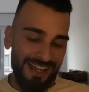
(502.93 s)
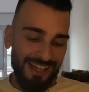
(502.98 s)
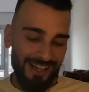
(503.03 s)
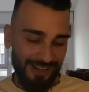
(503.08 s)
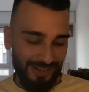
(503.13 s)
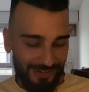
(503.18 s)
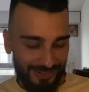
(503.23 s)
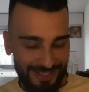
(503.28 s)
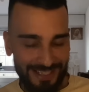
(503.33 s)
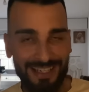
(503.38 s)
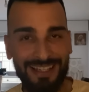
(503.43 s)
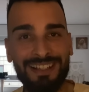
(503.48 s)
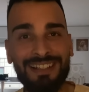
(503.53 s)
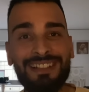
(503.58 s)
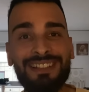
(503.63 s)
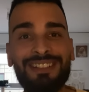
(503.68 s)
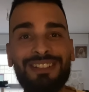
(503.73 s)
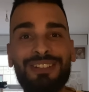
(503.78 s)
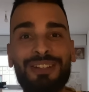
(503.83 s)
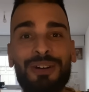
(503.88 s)
Okay,
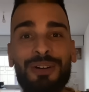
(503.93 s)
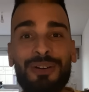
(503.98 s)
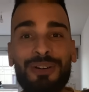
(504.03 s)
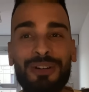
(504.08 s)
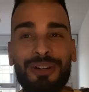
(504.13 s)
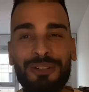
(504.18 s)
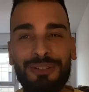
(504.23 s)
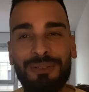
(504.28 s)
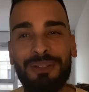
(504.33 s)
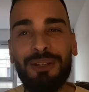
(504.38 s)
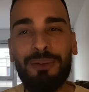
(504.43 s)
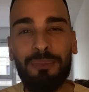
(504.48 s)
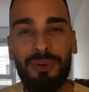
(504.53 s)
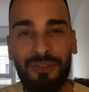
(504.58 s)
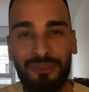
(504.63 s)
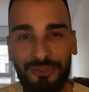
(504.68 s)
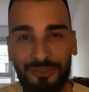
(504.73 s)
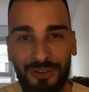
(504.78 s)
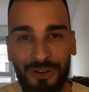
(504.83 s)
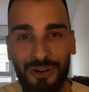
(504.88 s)
so country number
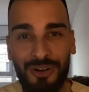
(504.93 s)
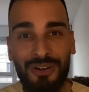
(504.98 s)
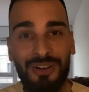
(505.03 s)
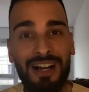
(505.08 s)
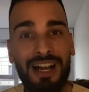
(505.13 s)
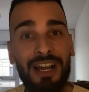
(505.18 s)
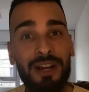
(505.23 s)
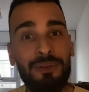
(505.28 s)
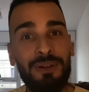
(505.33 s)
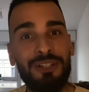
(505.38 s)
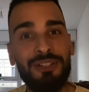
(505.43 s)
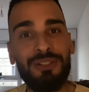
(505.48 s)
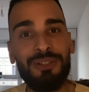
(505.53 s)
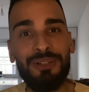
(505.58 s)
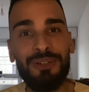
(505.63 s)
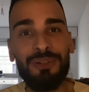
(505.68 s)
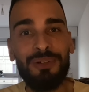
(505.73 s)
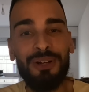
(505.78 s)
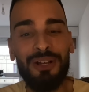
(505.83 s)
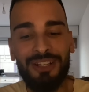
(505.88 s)
four, I will show
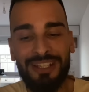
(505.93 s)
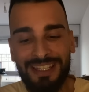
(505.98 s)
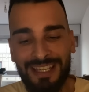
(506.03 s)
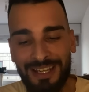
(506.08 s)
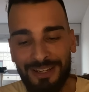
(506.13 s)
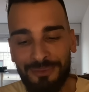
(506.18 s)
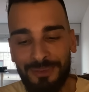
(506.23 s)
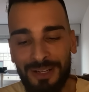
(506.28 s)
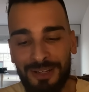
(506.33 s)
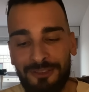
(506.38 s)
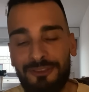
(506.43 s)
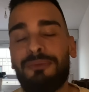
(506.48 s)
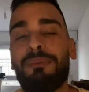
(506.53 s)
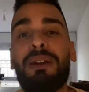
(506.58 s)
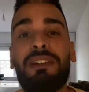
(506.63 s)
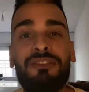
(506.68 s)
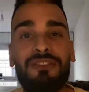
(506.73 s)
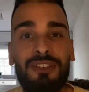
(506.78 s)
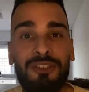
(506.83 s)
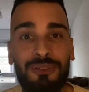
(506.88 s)
you again one of
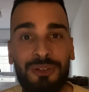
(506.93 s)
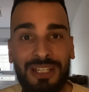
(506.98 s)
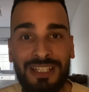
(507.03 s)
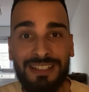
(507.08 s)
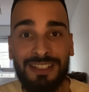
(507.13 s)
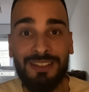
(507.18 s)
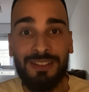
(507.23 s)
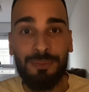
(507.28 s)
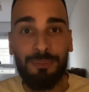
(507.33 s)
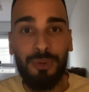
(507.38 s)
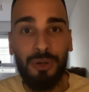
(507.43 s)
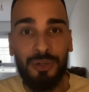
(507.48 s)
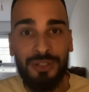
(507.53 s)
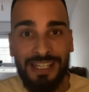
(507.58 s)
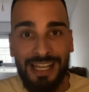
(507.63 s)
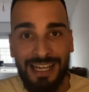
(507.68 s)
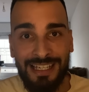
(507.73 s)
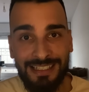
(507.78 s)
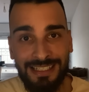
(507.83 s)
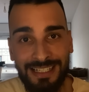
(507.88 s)
my favorite sport
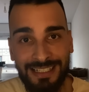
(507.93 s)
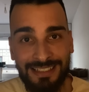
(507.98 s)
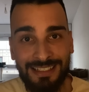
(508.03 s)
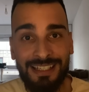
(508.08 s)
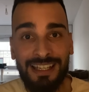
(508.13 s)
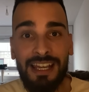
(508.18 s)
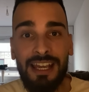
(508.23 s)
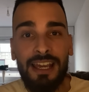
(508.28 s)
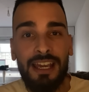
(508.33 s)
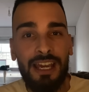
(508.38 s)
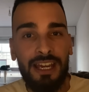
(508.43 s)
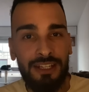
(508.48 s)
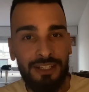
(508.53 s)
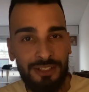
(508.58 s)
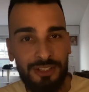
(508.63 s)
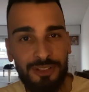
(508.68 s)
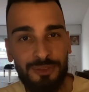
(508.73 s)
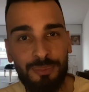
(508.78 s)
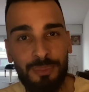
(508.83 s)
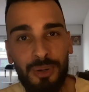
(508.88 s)
athletes,
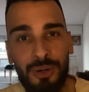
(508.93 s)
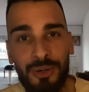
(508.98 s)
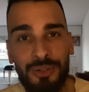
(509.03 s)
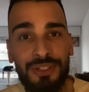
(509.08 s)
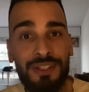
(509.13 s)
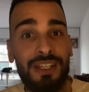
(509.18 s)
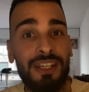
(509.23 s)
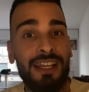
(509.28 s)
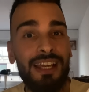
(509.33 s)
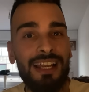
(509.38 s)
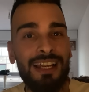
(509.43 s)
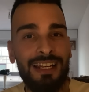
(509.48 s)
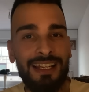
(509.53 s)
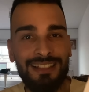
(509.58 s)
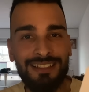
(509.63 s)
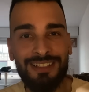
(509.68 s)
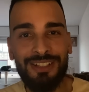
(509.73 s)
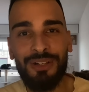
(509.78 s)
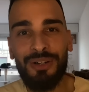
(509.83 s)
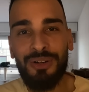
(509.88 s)
another sport.
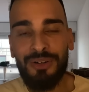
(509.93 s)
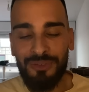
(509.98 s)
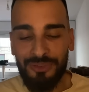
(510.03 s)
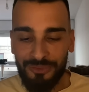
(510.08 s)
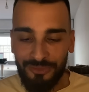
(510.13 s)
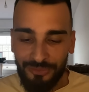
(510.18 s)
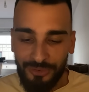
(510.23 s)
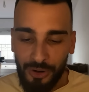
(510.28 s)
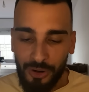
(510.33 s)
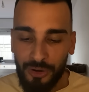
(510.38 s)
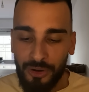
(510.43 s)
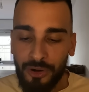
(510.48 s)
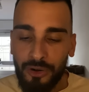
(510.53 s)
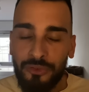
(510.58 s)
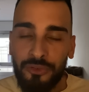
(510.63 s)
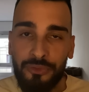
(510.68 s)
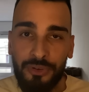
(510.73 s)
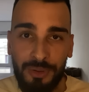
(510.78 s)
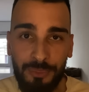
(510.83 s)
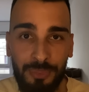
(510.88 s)
Let's go for
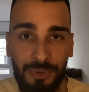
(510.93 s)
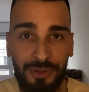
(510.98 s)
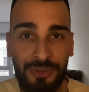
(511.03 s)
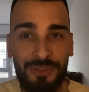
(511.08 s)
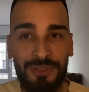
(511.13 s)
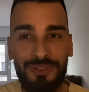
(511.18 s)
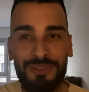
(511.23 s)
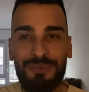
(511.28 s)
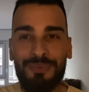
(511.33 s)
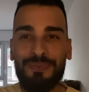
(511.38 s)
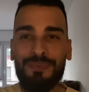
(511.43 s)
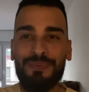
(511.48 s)
3 points.